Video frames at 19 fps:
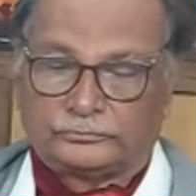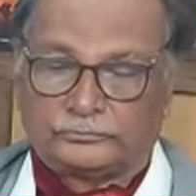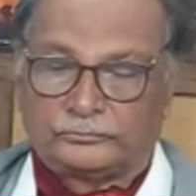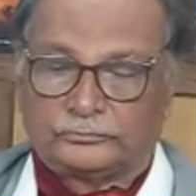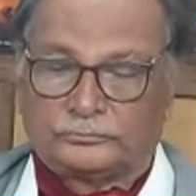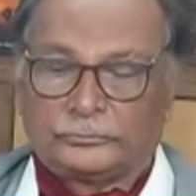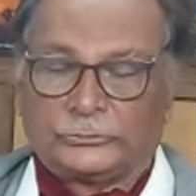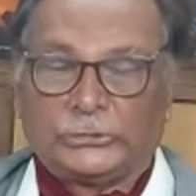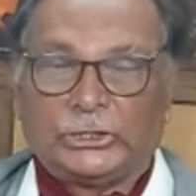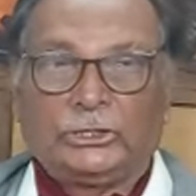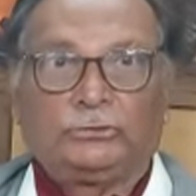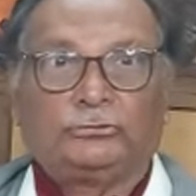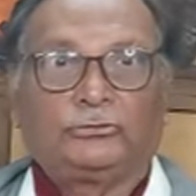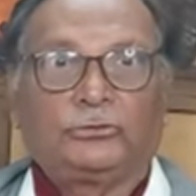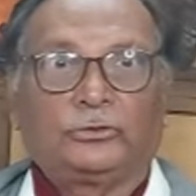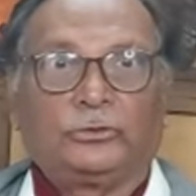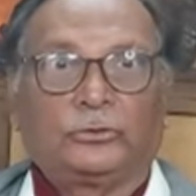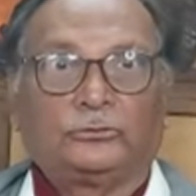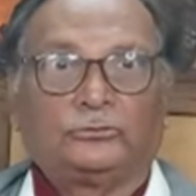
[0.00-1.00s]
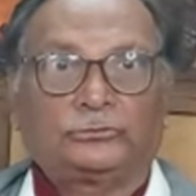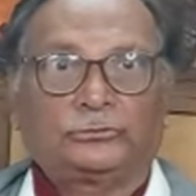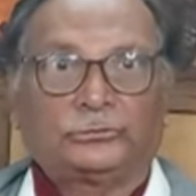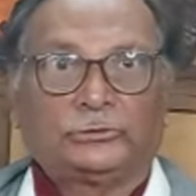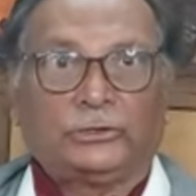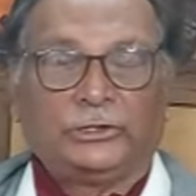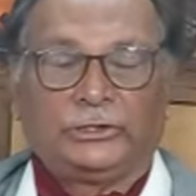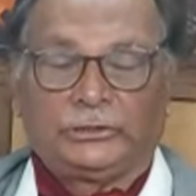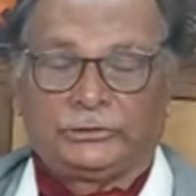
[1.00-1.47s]
History was
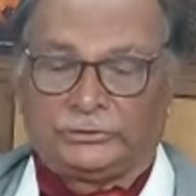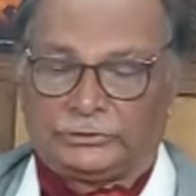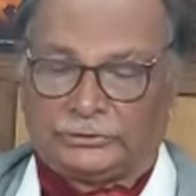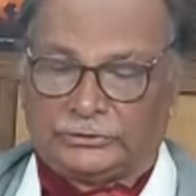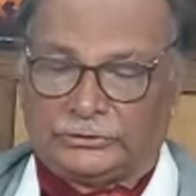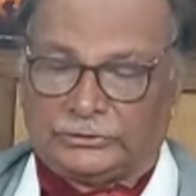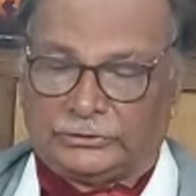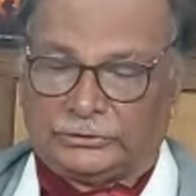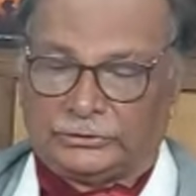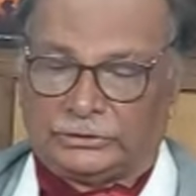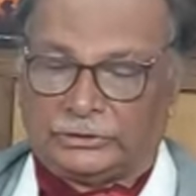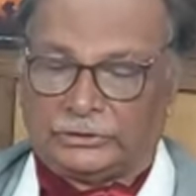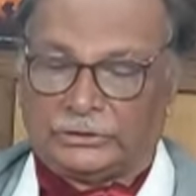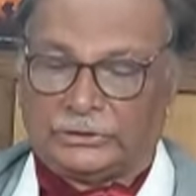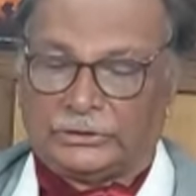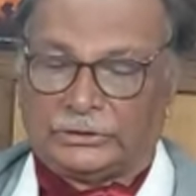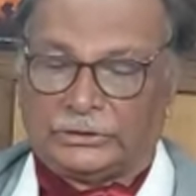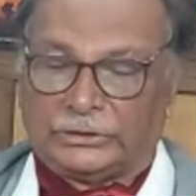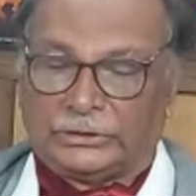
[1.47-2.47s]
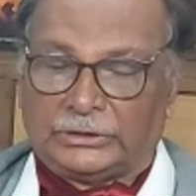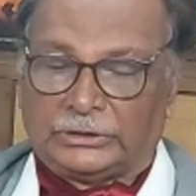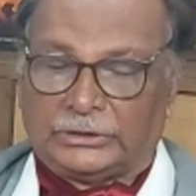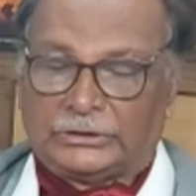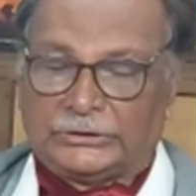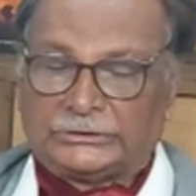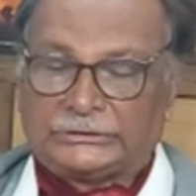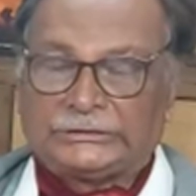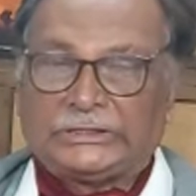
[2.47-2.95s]
created.
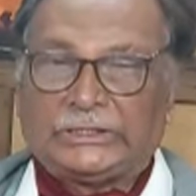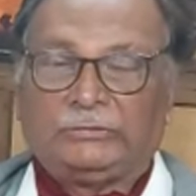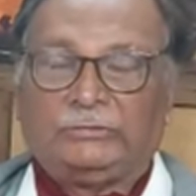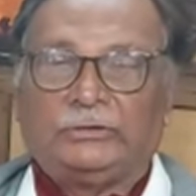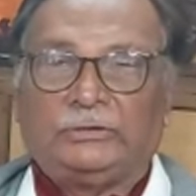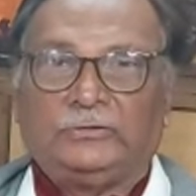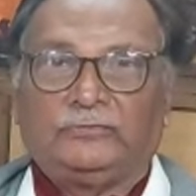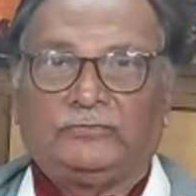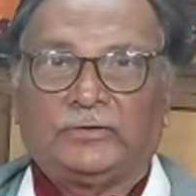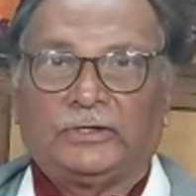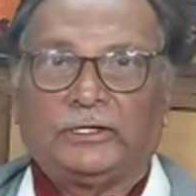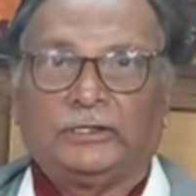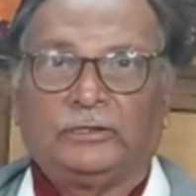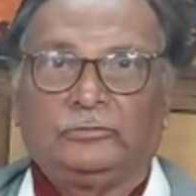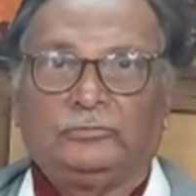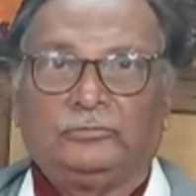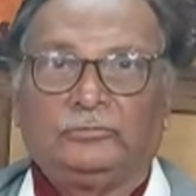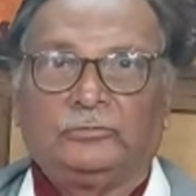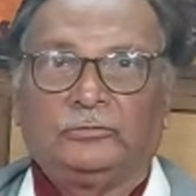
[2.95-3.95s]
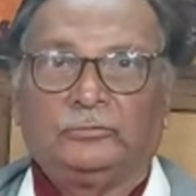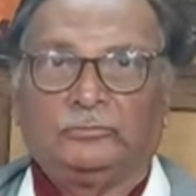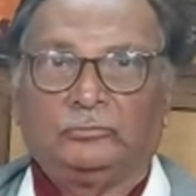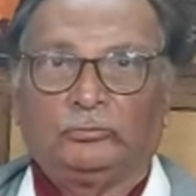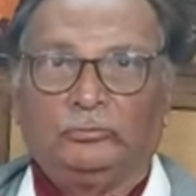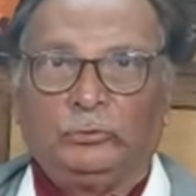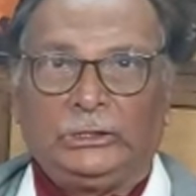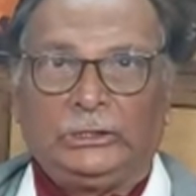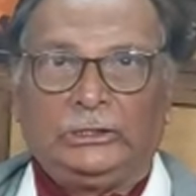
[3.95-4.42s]
75
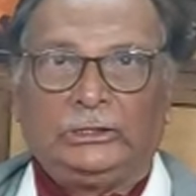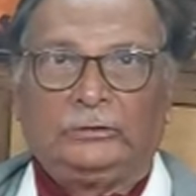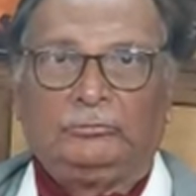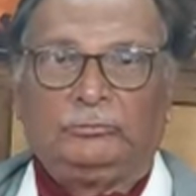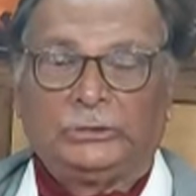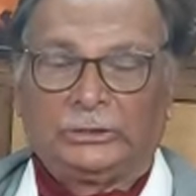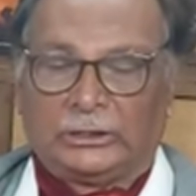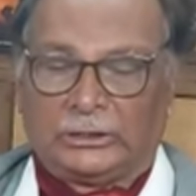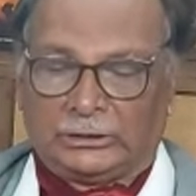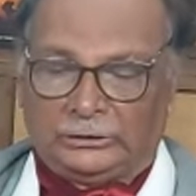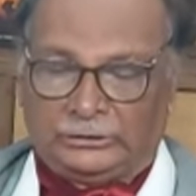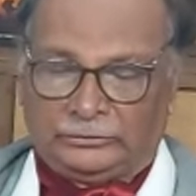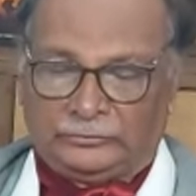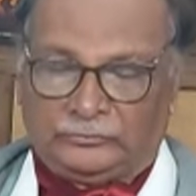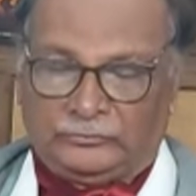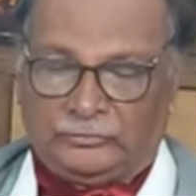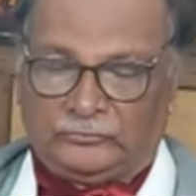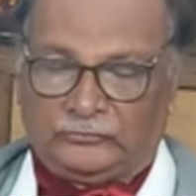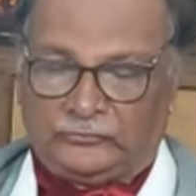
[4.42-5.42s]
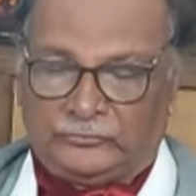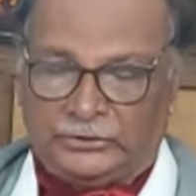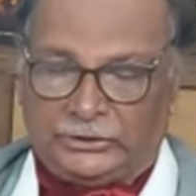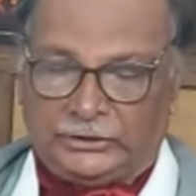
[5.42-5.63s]
million Bengalis were free.